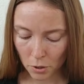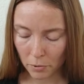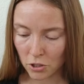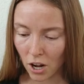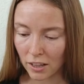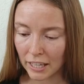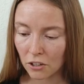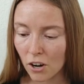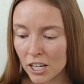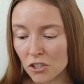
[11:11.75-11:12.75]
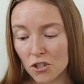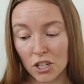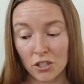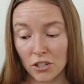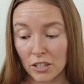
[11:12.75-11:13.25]
triple chocolate crunch,
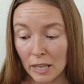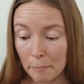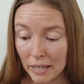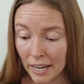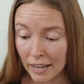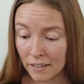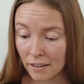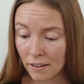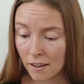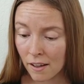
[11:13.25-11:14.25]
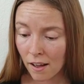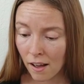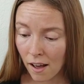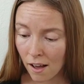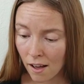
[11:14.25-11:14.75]
ginger lemonade,
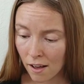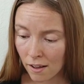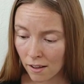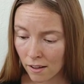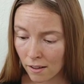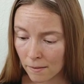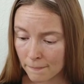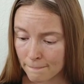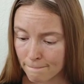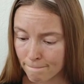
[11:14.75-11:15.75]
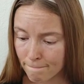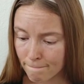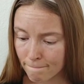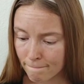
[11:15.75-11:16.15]
um,